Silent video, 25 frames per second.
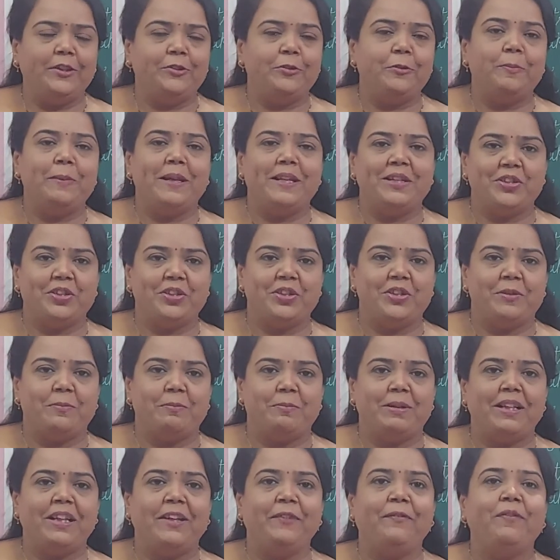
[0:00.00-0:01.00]
to mention.
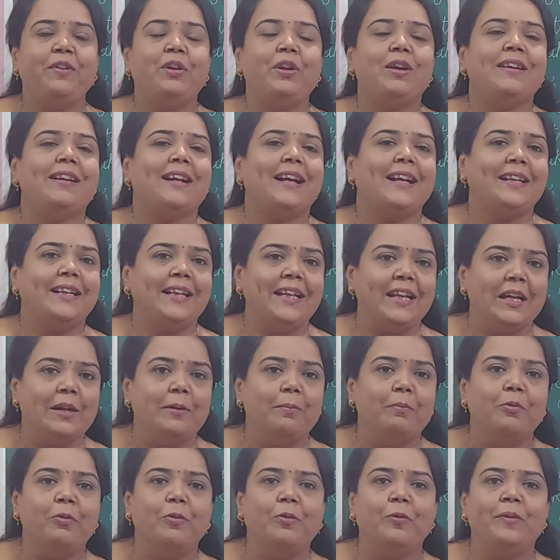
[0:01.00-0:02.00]
But if you are writing
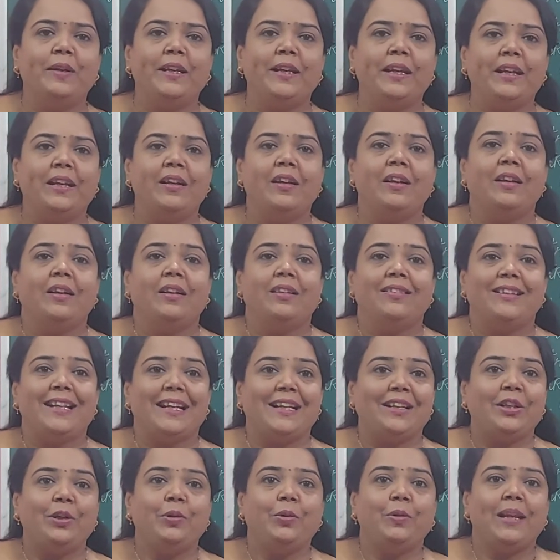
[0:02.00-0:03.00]
a movie
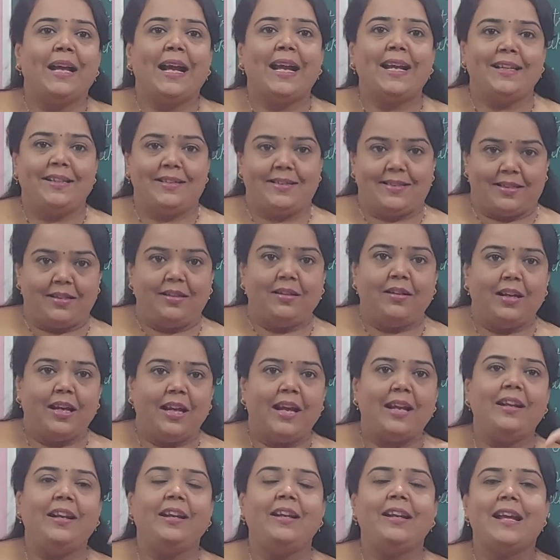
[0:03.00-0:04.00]
that you liked
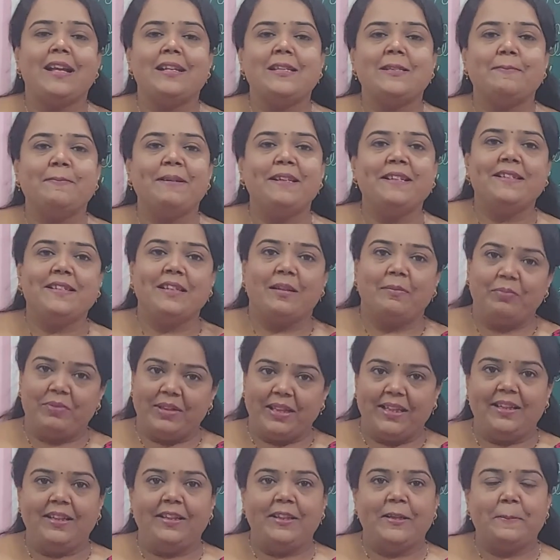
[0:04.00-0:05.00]
and it has been something
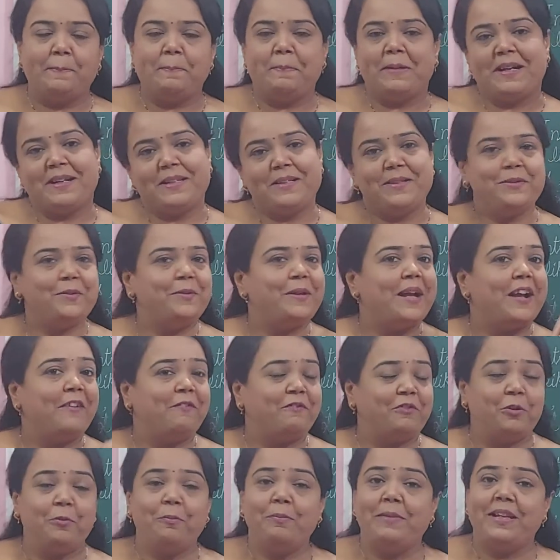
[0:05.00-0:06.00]
in the past, you have
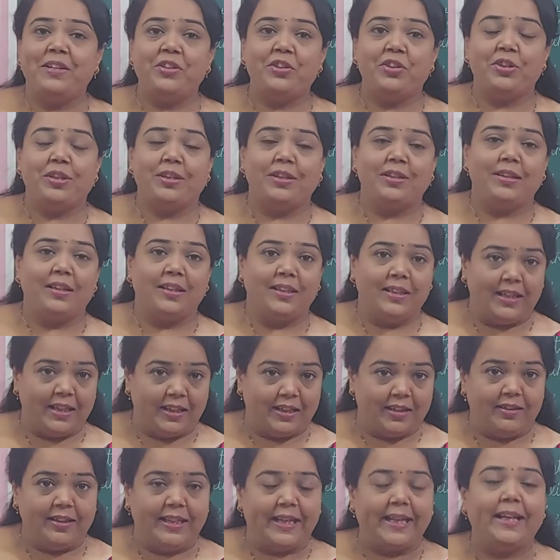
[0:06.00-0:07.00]
to mention the
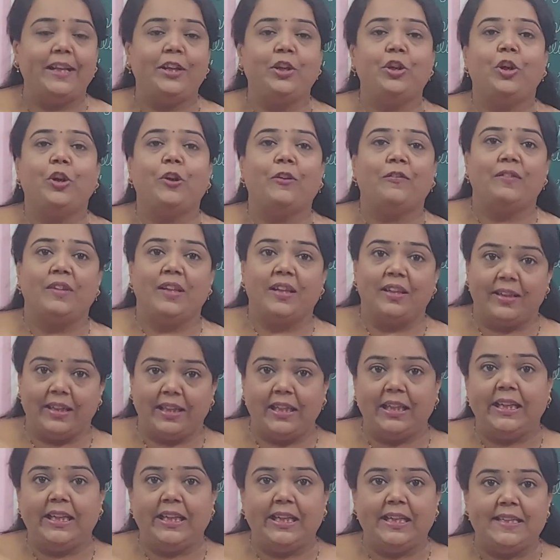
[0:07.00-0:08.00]
date of the
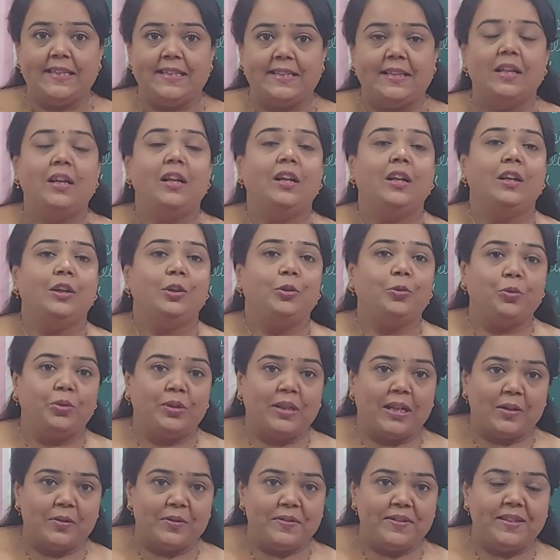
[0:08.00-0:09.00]
release,
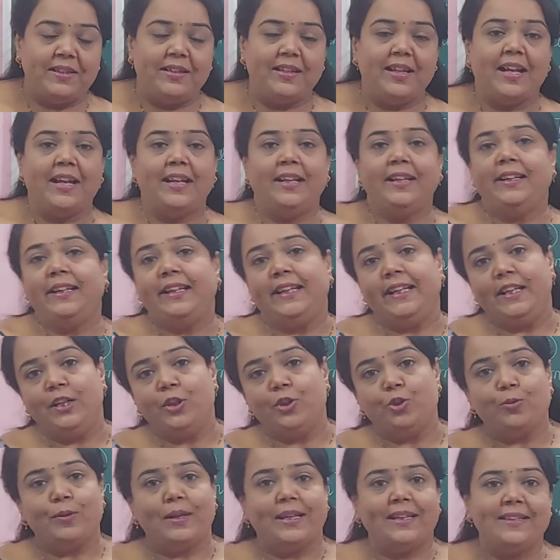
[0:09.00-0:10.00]
2019,
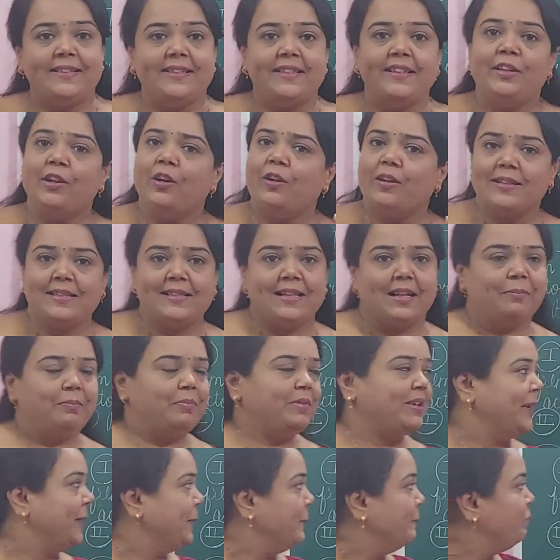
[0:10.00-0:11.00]
20 or
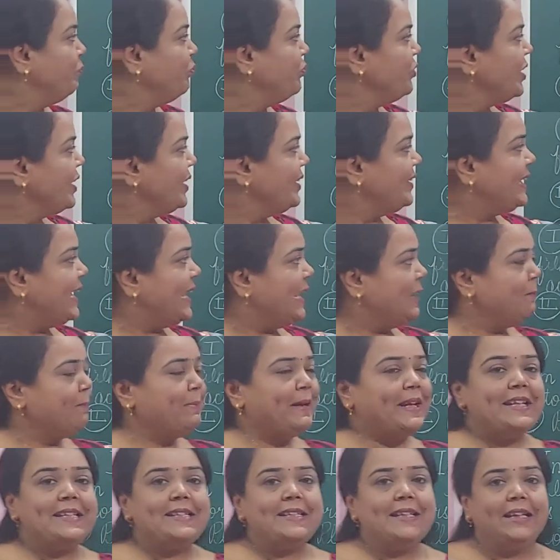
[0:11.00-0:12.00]
something. Then
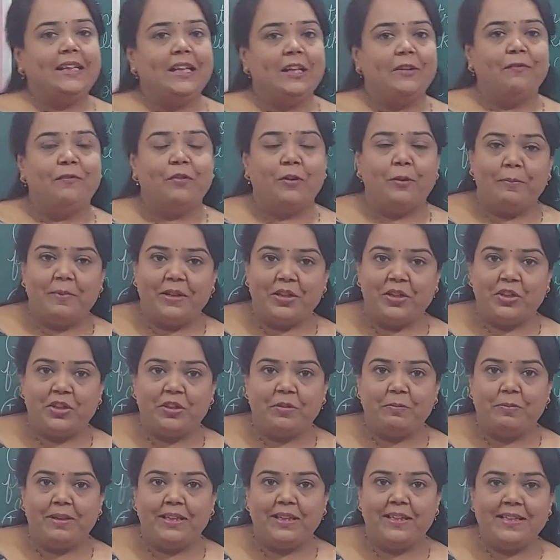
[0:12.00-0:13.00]
basic
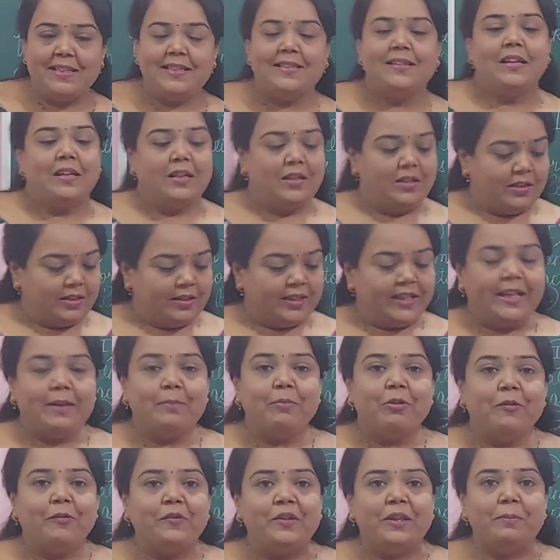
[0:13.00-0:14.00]
information means name
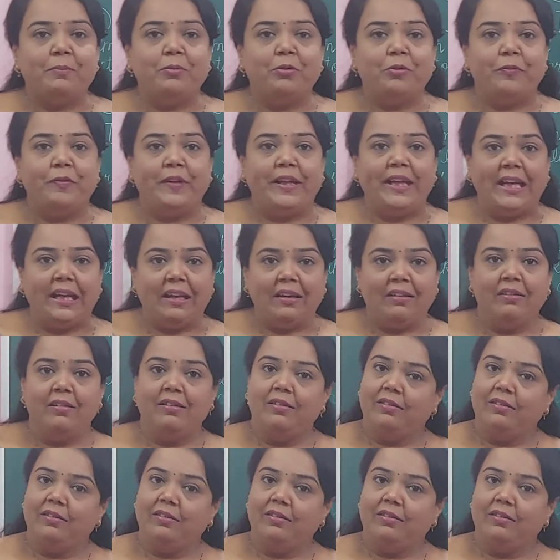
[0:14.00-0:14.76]
of the movie,